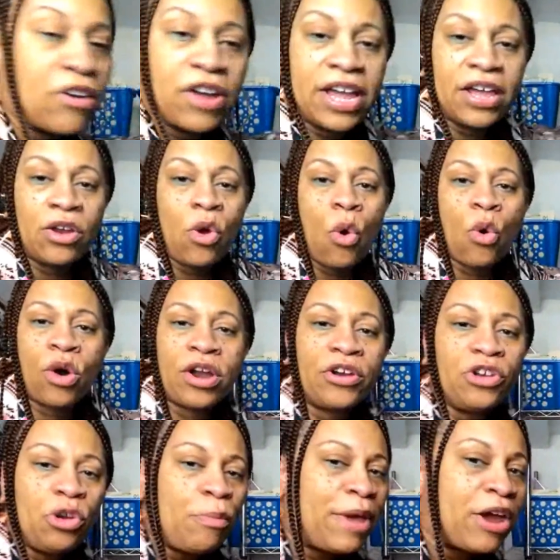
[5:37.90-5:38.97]
in order,
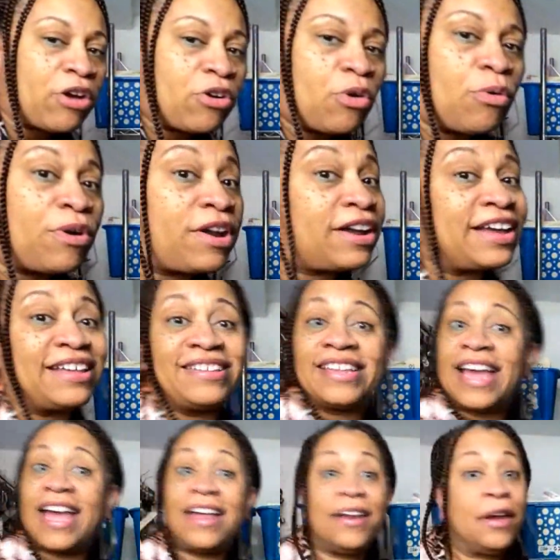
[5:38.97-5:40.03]
numerical order, because
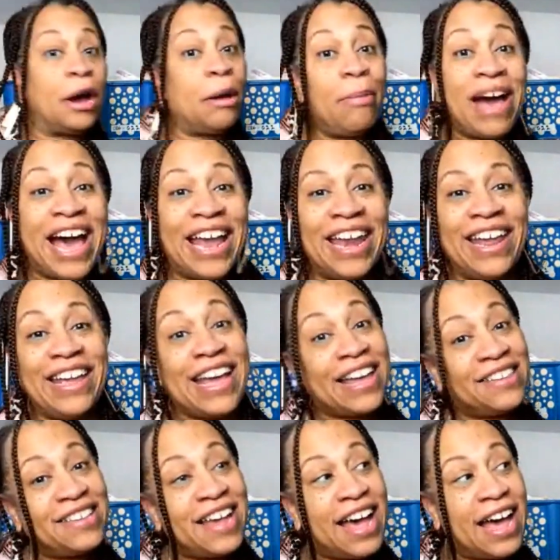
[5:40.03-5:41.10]
ain't nobody
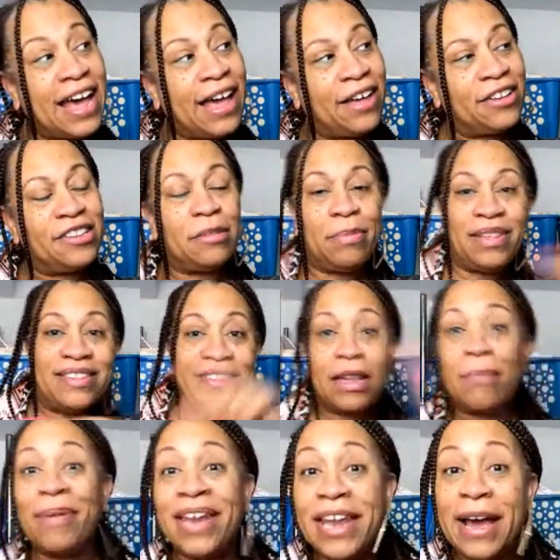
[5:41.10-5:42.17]
got time to be
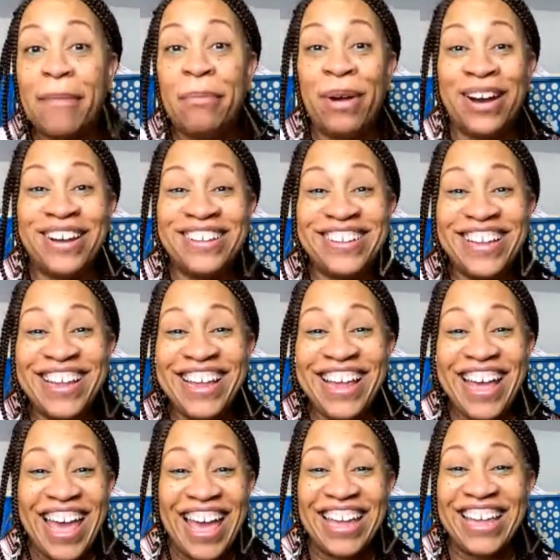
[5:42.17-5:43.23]
skipping numbers
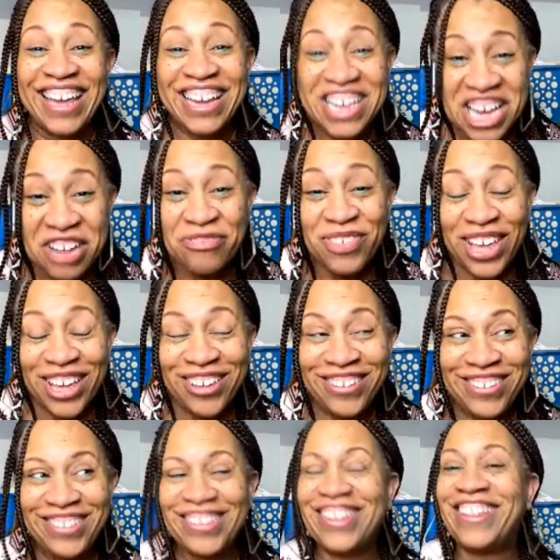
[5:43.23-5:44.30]
and getting
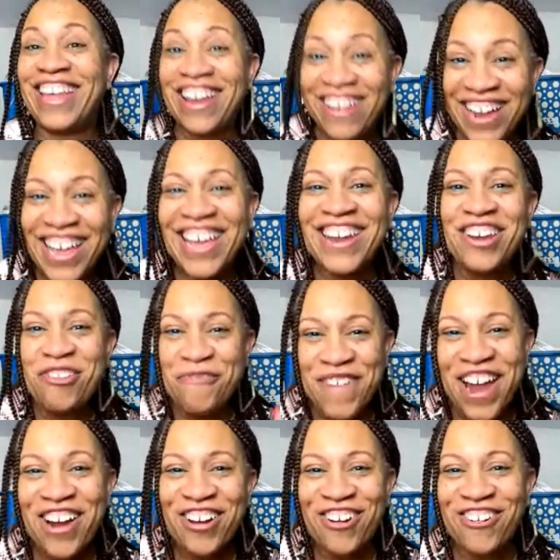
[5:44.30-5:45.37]
confused. So they are in
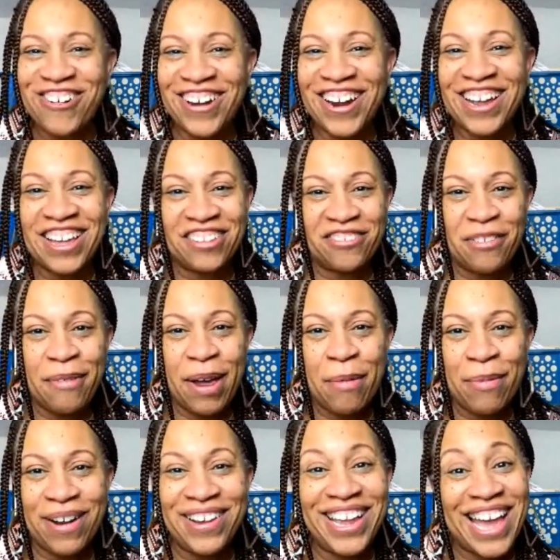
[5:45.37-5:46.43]
numerical order because
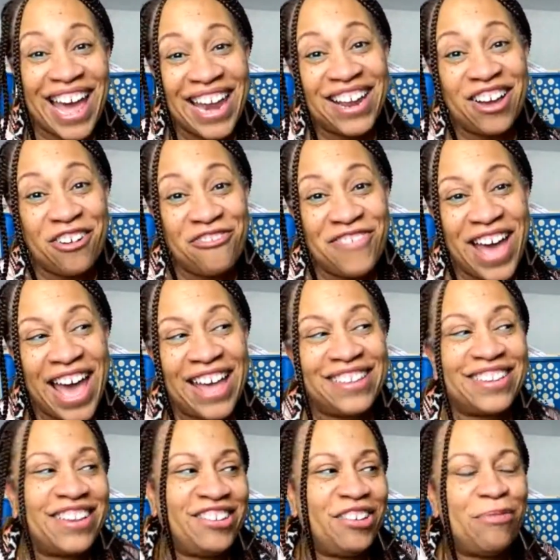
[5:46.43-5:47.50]
remember, you got to go fast
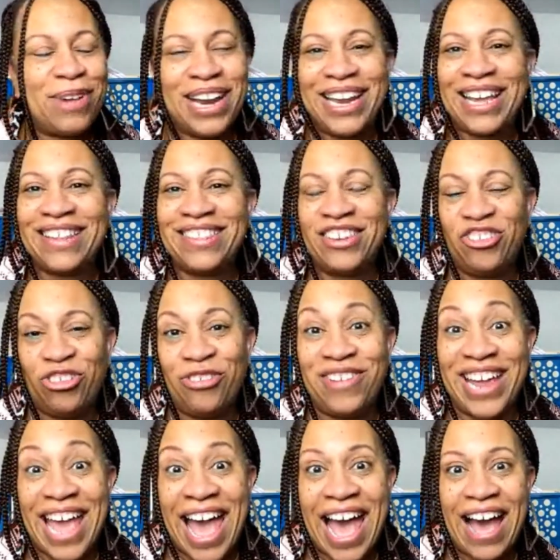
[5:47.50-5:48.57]
because you want to get the
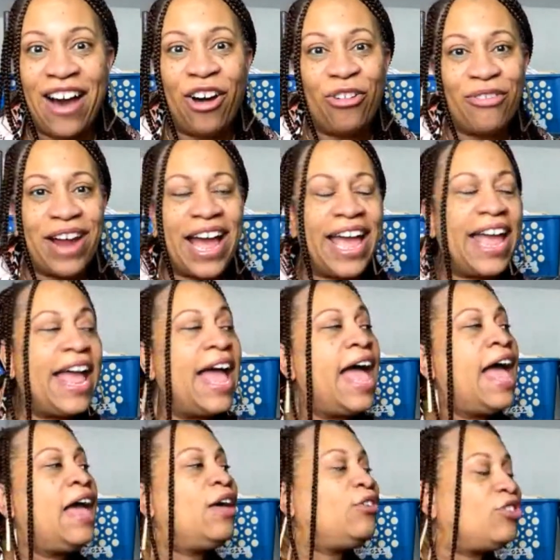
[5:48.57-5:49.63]
jewelry out, right?
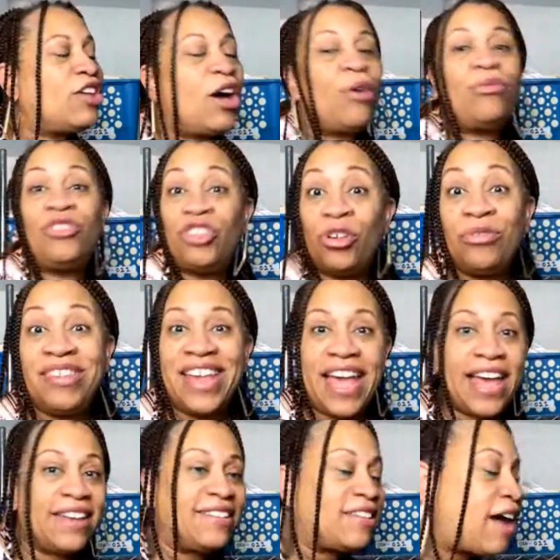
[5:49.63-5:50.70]
So 210. So